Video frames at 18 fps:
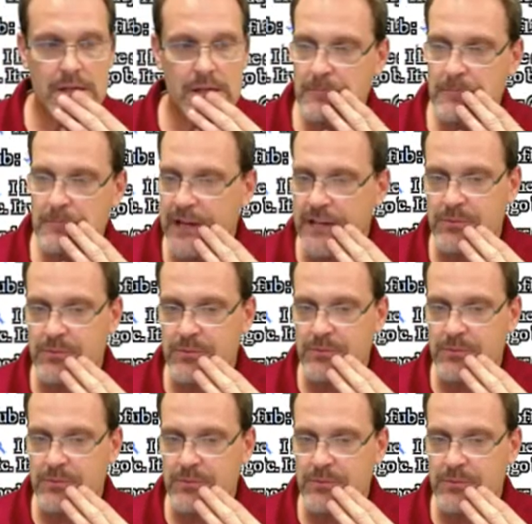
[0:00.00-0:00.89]
I just
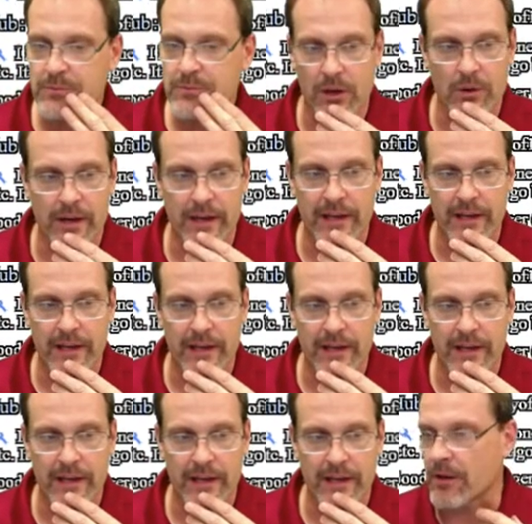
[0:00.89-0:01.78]
want to, I'm going to go ahead and
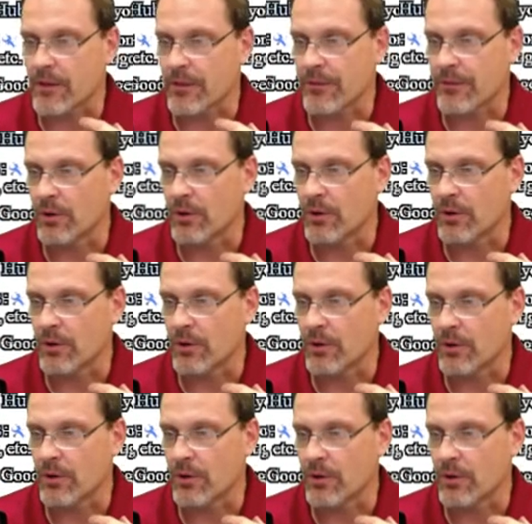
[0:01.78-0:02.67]
I just want to throw a link in there,